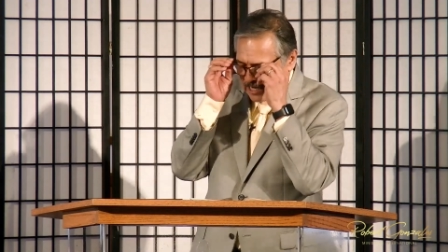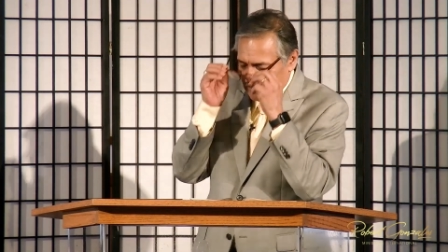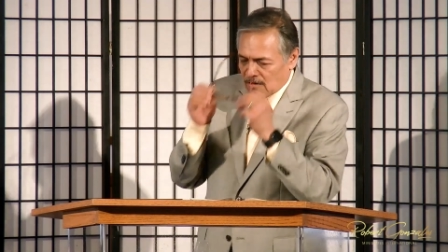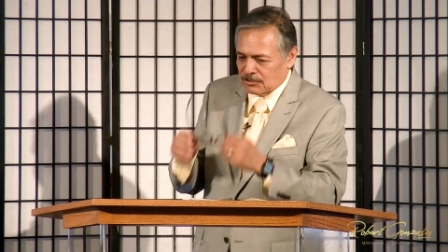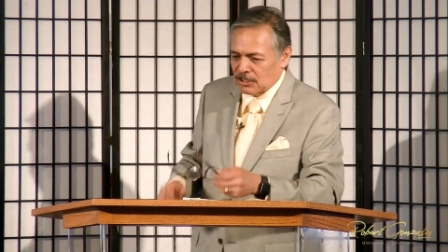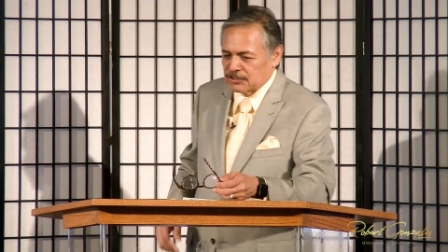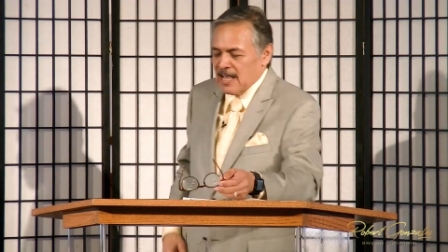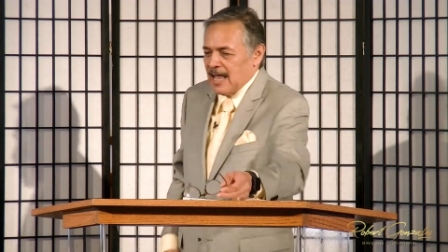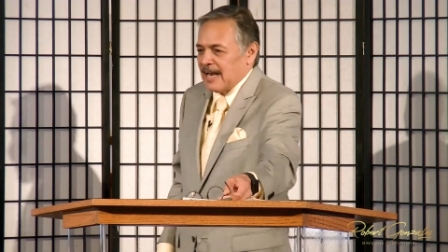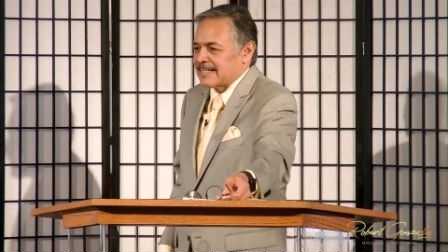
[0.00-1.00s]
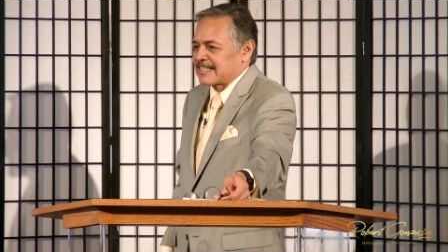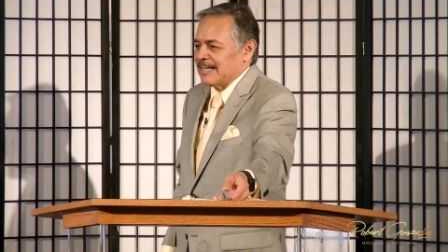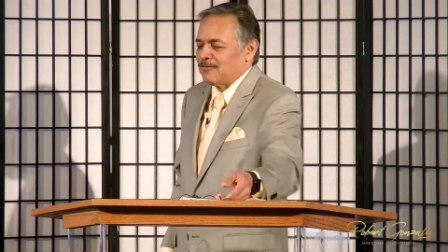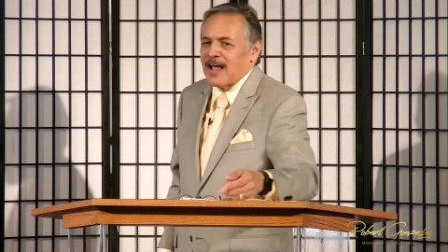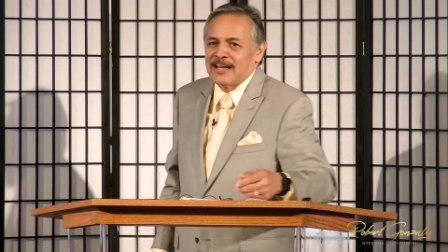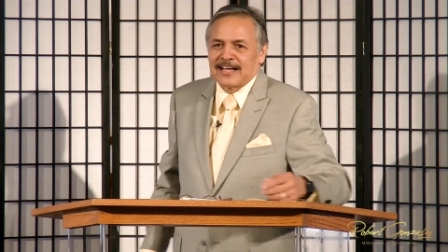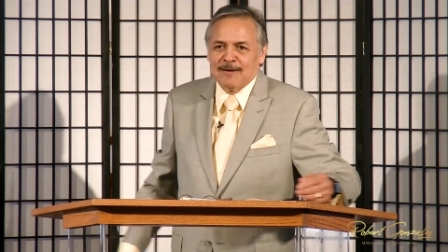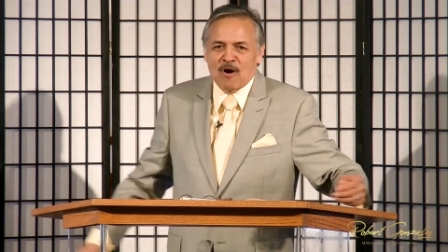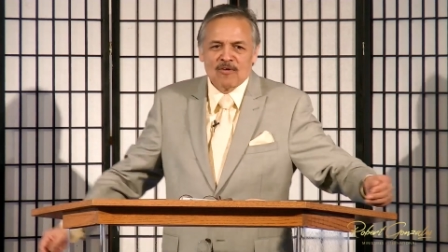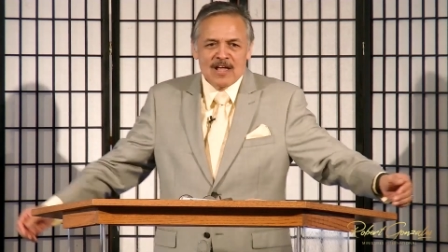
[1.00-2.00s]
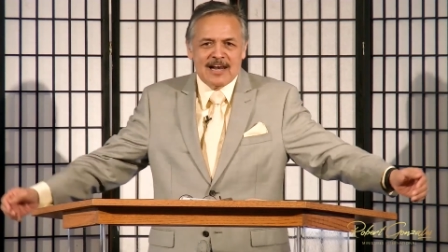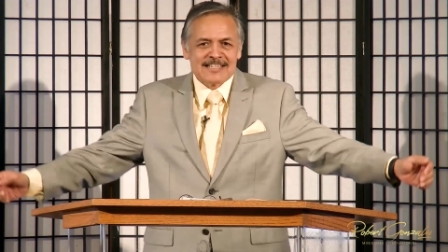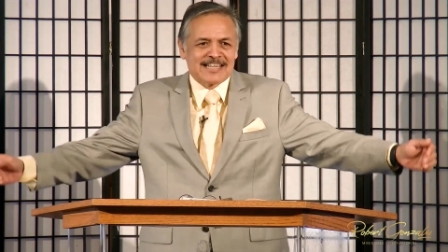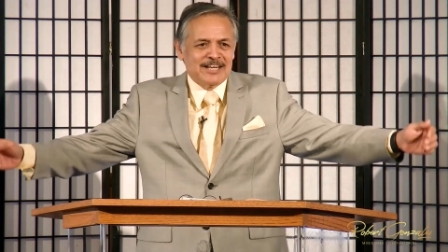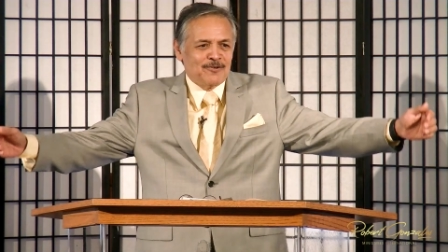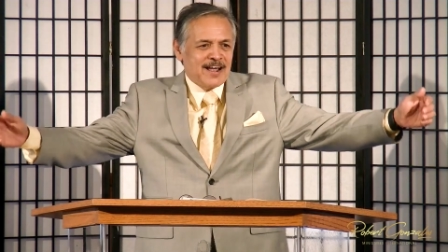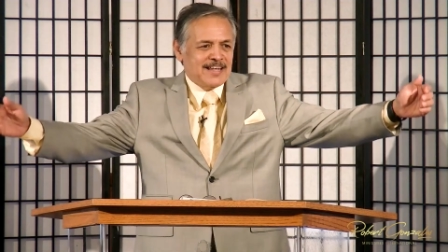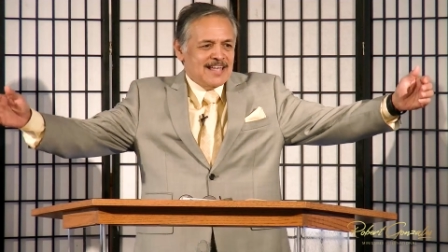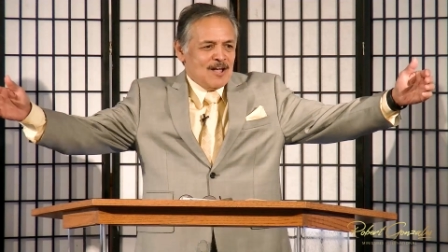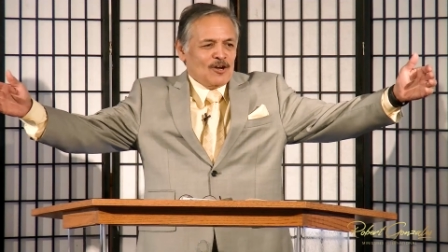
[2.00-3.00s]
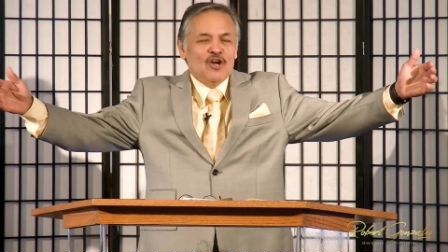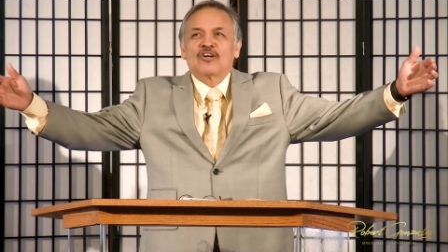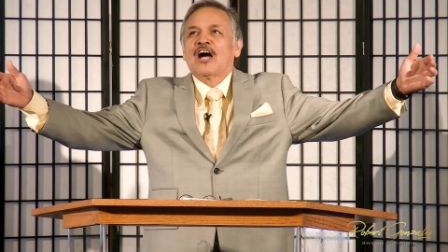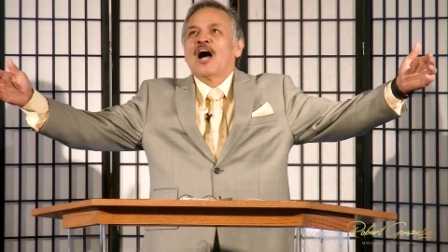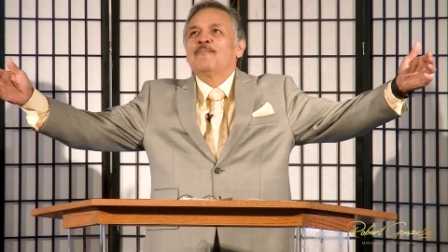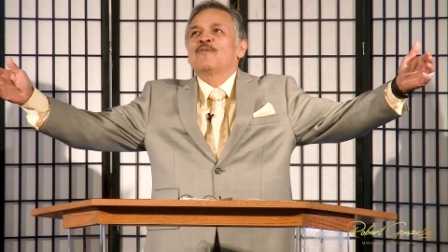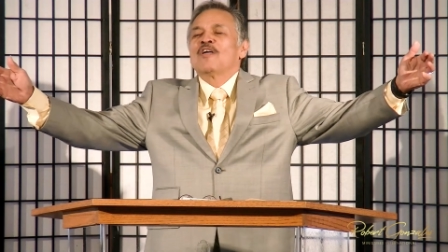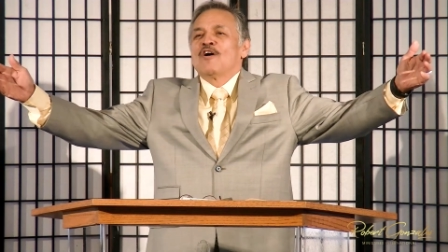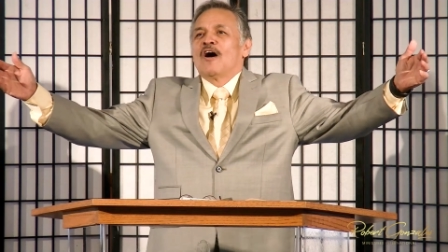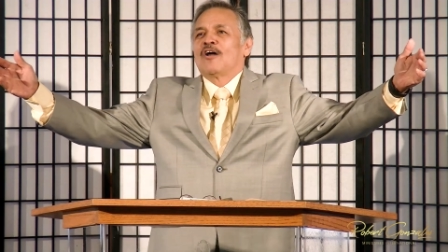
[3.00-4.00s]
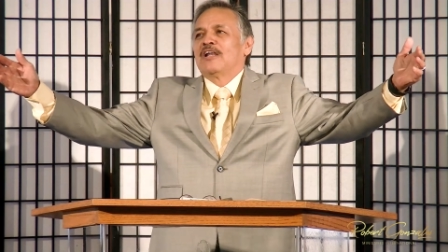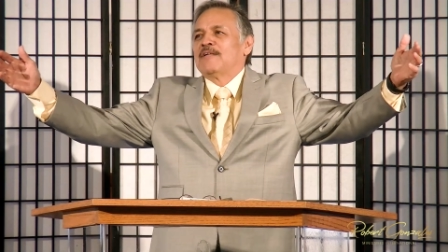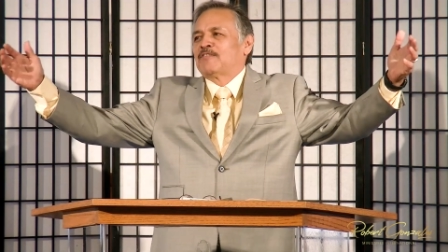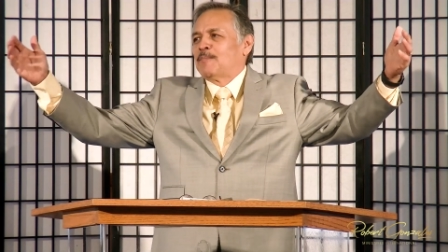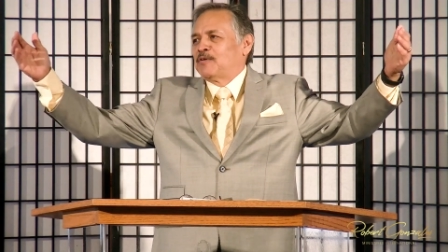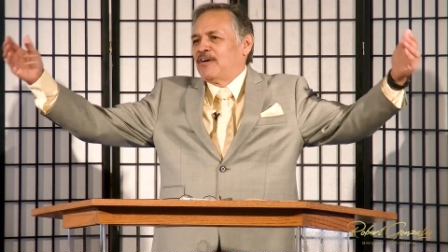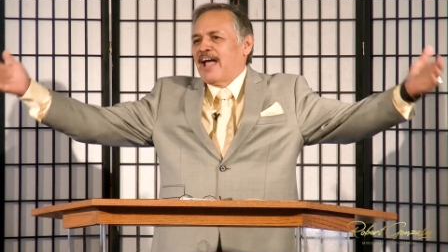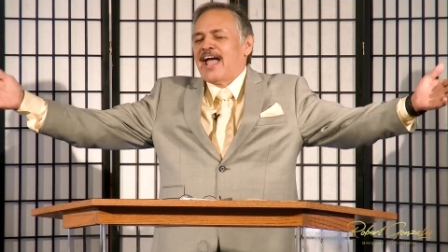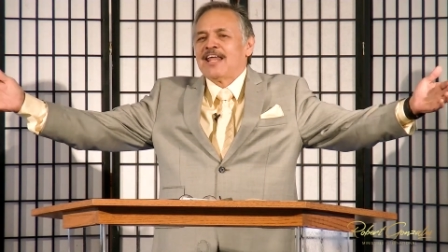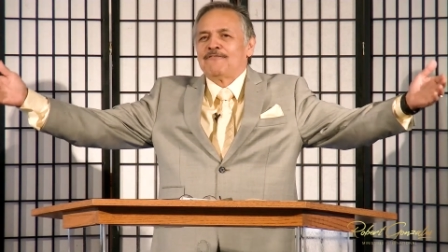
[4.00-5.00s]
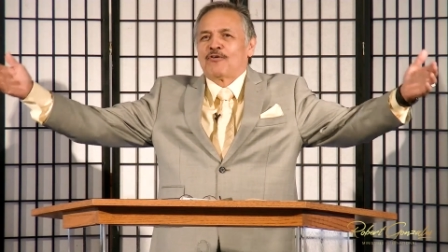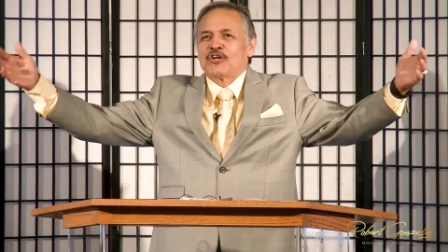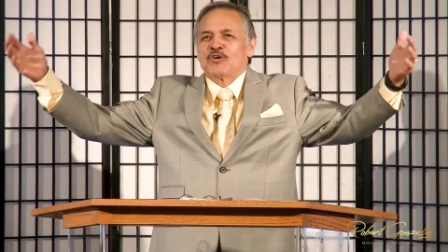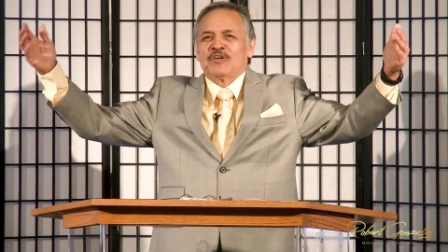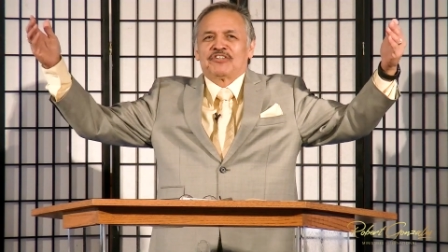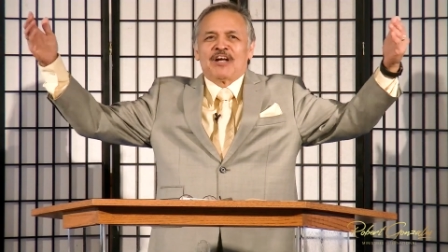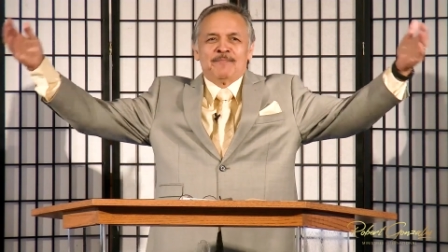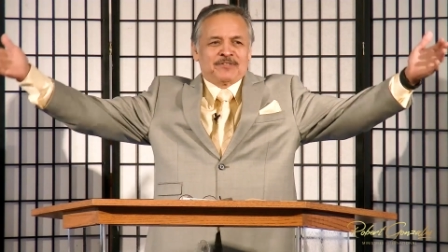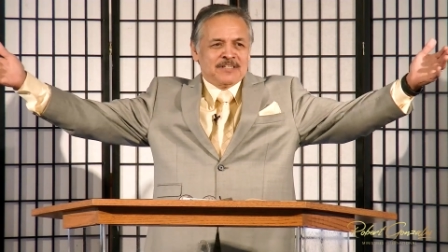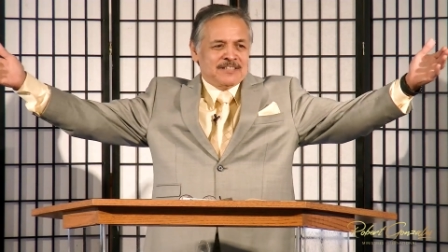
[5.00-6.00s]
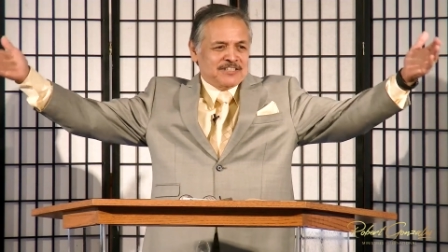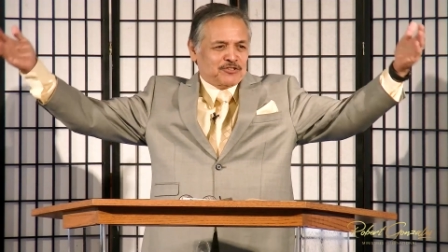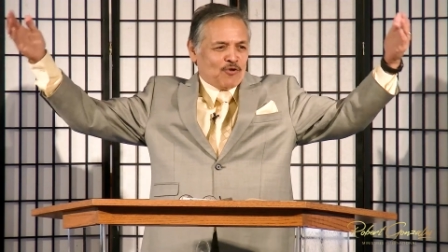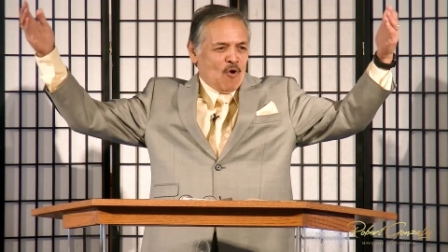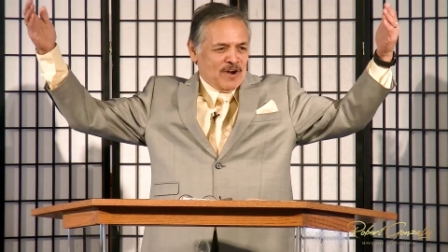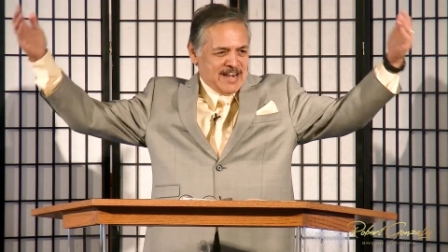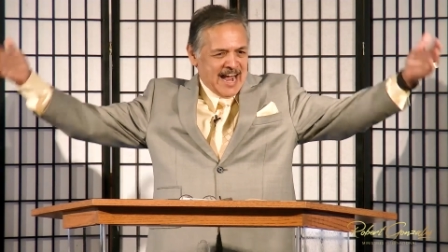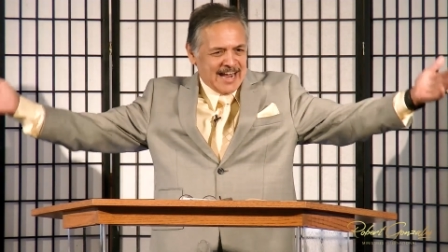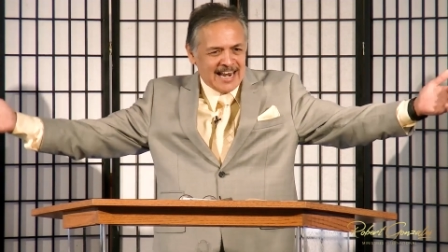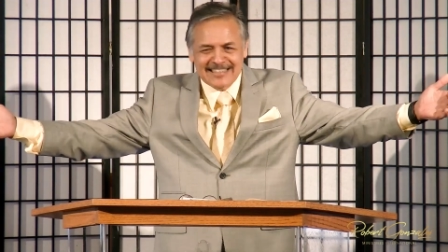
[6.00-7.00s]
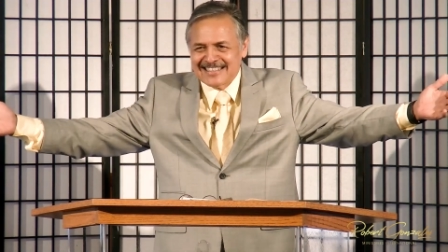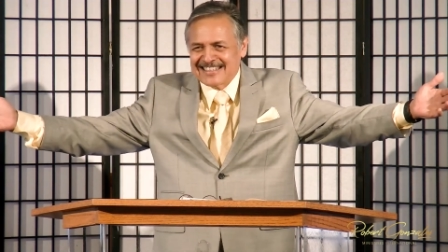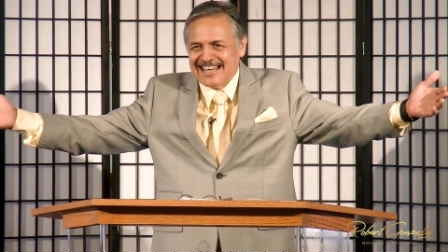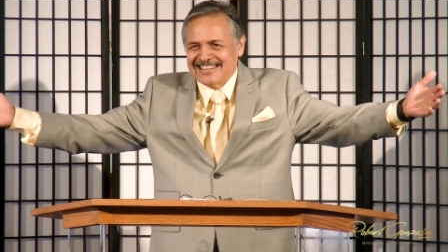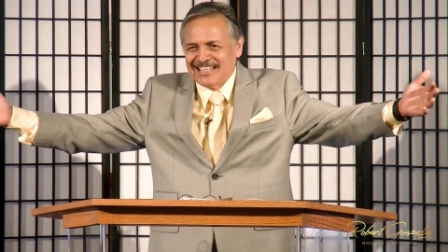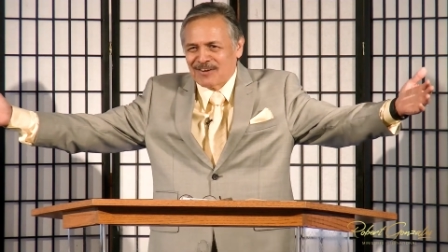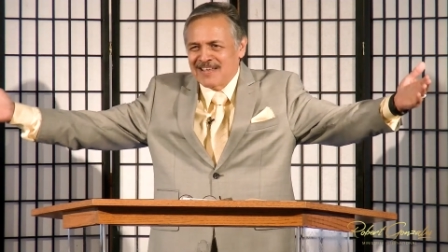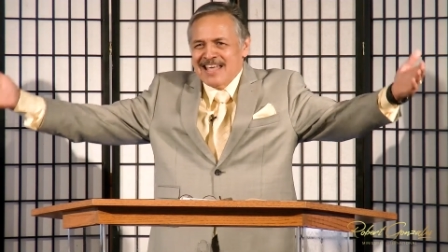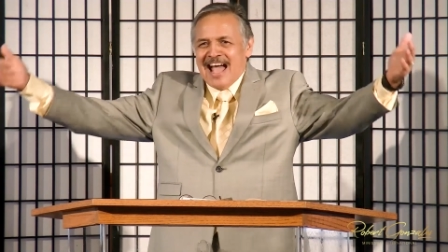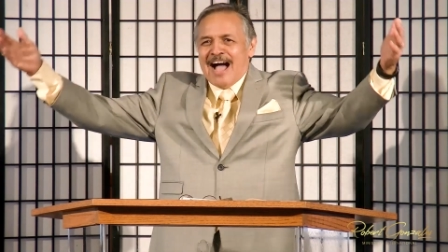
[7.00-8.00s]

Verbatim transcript: Come on, church. Let's get ready. Come on. Let's get ready. Look up. Lift up your head, for your redemption is drawn nigh. I like to say it this way.